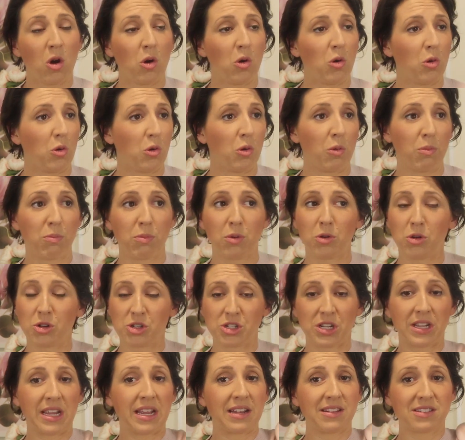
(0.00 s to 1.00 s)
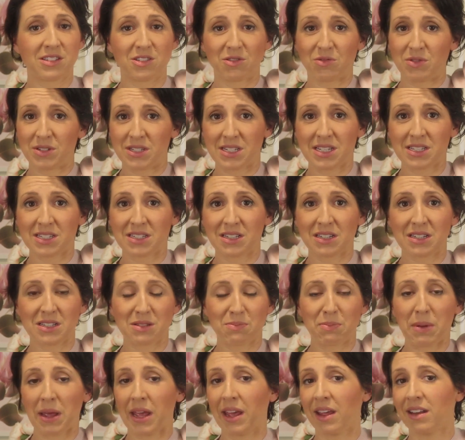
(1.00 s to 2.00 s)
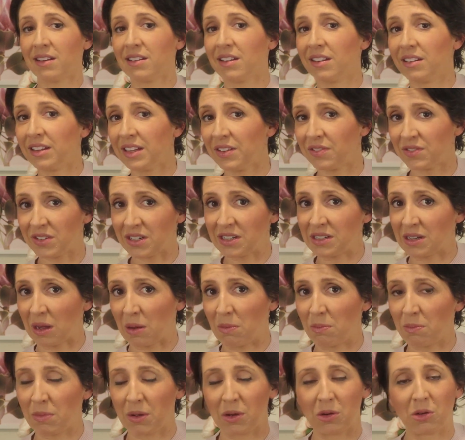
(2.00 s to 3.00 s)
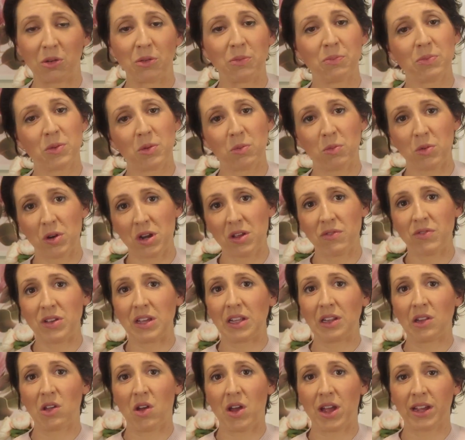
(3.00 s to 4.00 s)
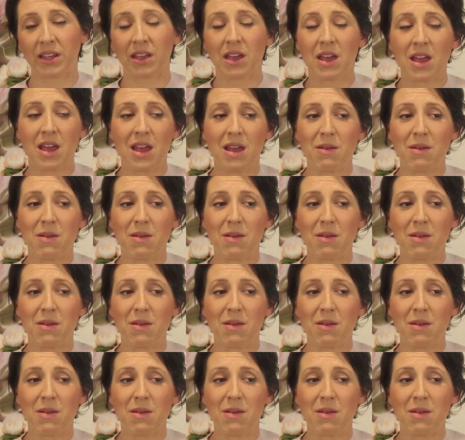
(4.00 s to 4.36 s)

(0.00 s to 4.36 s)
or push against a resistance band, lift a dumbbell, whatever you like,